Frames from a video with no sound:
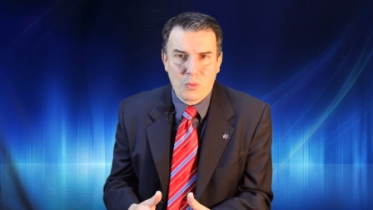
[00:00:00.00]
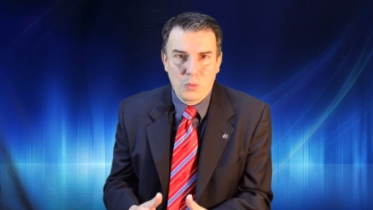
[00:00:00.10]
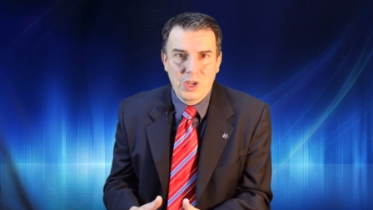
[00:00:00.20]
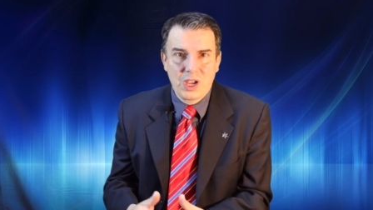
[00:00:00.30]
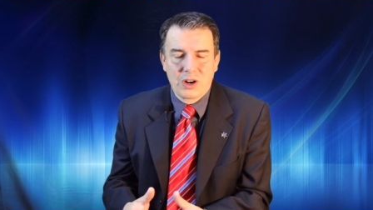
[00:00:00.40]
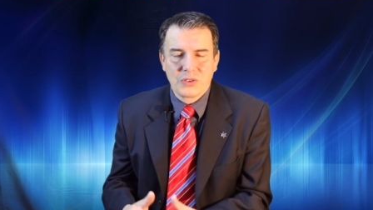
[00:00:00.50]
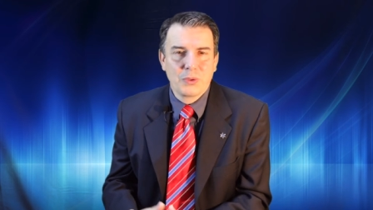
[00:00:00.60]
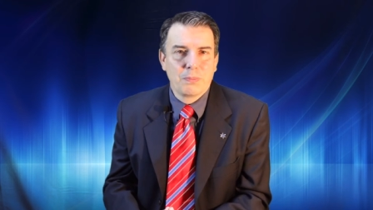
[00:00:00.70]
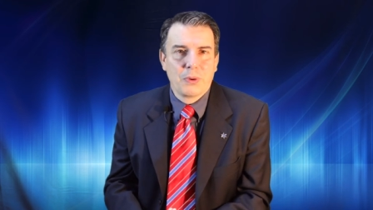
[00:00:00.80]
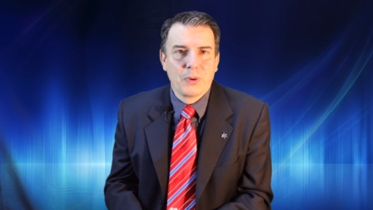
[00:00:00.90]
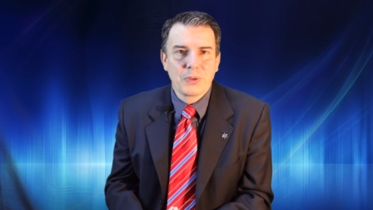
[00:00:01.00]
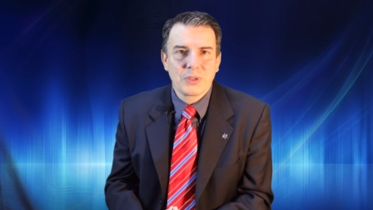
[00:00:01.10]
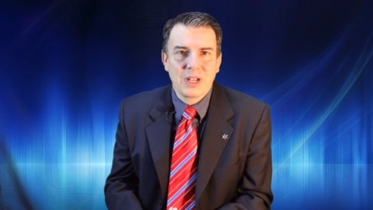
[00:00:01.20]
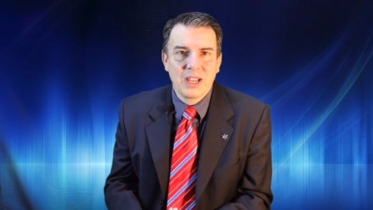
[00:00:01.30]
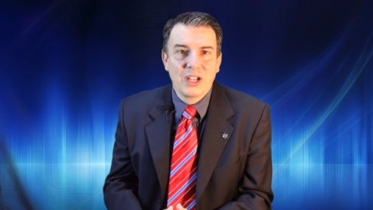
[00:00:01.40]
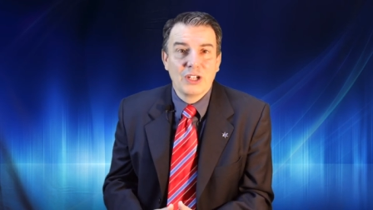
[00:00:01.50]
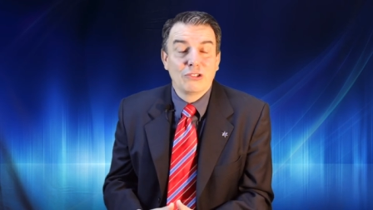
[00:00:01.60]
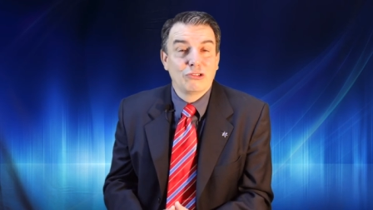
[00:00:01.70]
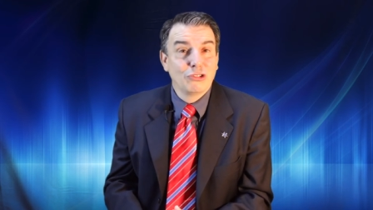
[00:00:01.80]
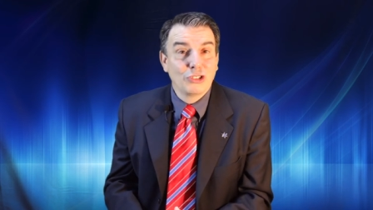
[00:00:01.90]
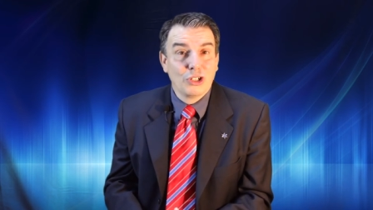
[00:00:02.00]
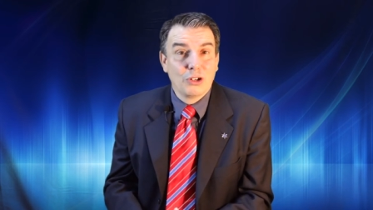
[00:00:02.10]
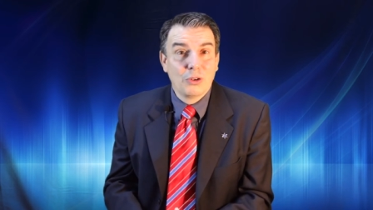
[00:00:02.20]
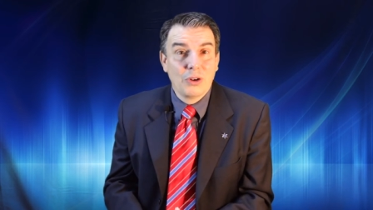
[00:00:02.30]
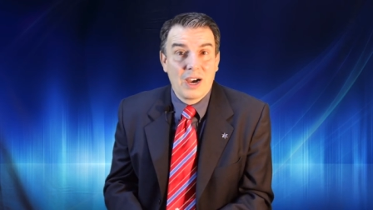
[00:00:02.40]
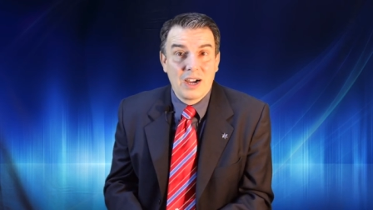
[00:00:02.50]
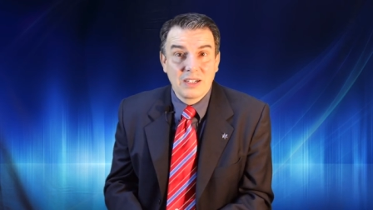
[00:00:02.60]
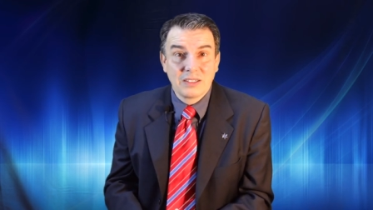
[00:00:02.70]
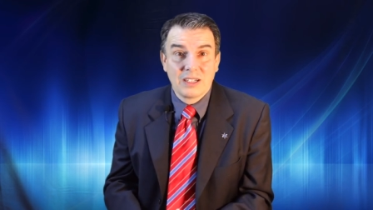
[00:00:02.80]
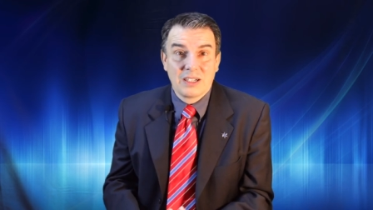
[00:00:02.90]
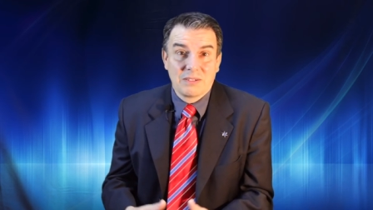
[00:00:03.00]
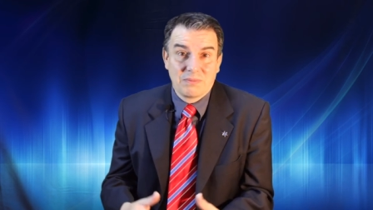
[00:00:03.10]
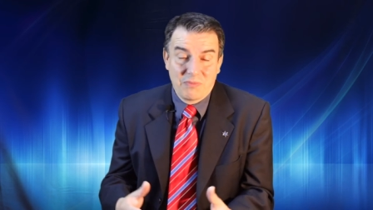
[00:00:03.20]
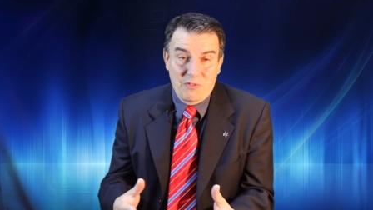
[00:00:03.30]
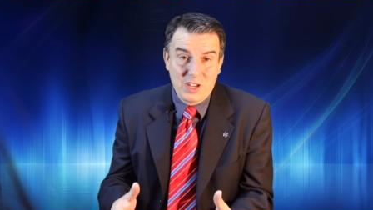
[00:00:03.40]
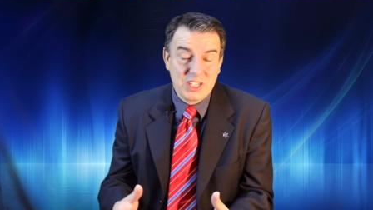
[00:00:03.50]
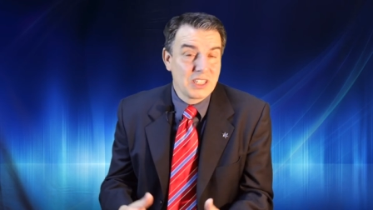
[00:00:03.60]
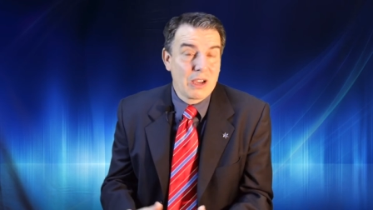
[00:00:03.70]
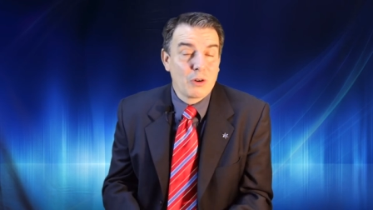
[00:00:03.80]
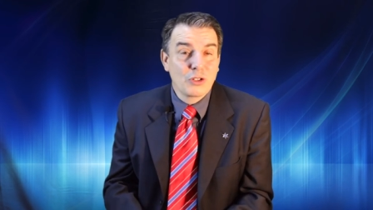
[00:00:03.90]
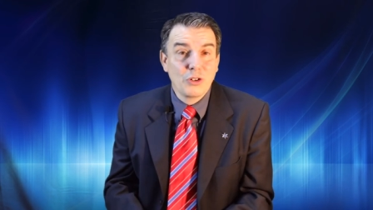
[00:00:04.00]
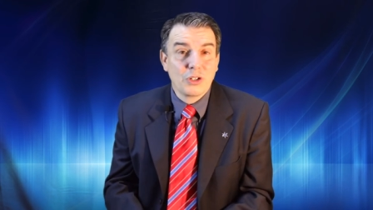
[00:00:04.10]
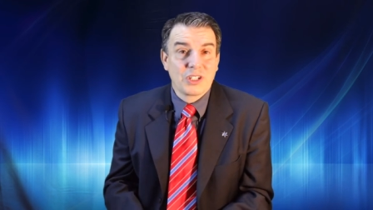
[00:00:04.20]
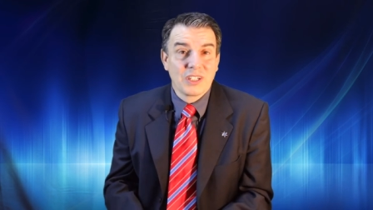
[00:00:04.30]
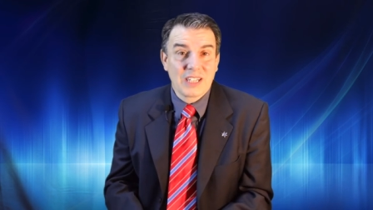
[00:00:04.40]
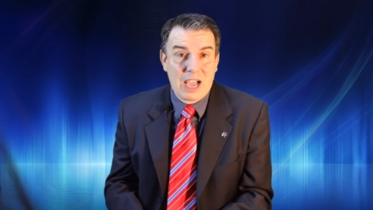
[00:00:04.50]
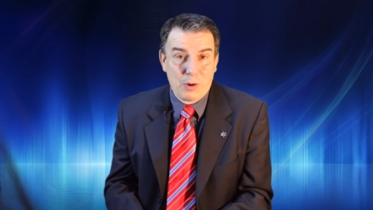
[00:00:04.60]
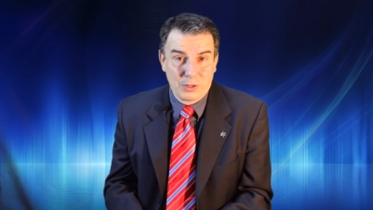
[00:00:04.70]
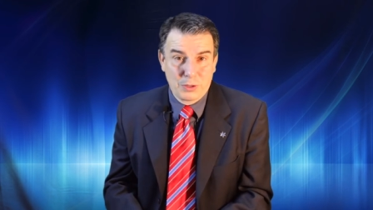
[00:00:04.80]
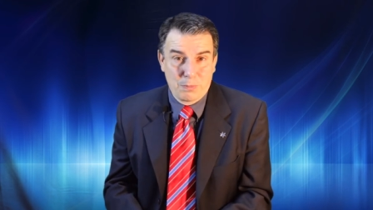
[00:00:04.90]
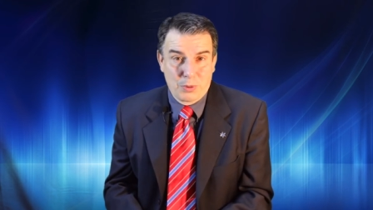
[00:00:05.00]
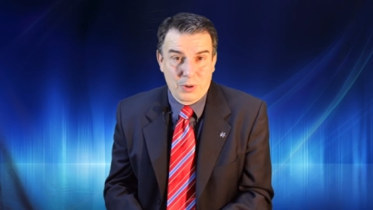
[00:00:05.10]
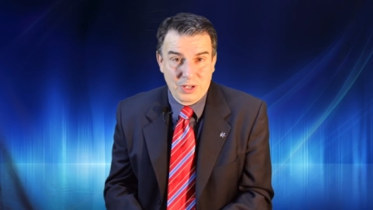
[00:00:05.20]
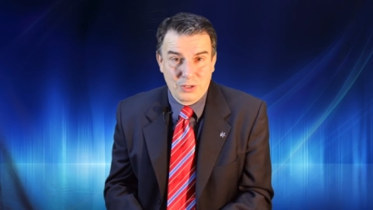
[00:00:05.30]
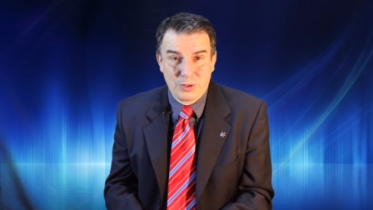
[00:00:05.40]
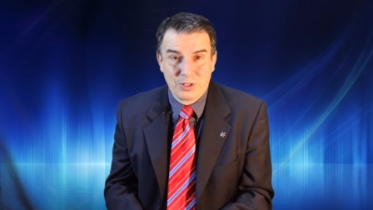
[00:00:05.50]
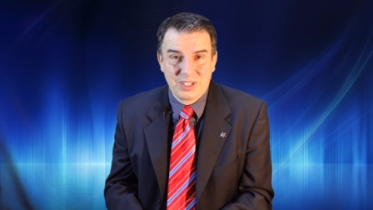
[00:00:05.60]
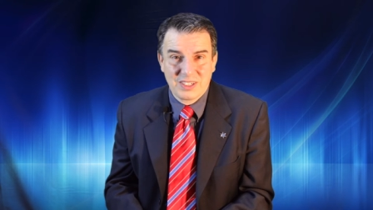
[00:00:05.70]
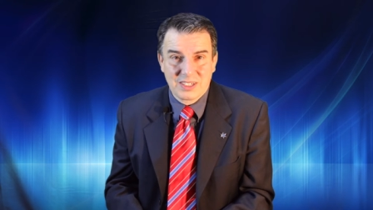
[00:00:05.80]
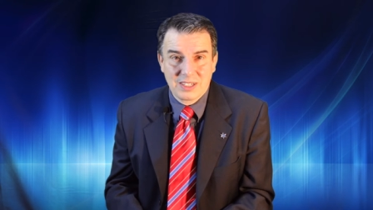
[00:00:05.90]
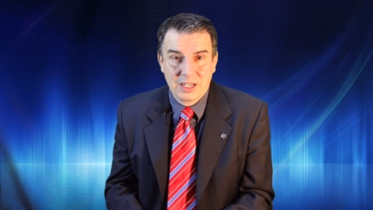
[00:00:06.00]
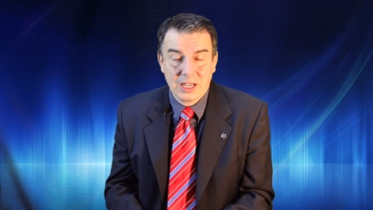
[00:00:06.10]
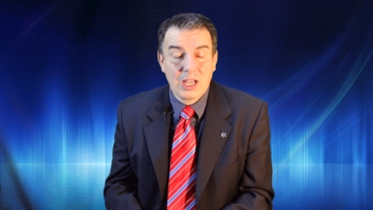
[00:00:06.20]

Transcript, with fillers: We are supposed to go and uh, visit our churches, our supporting churches.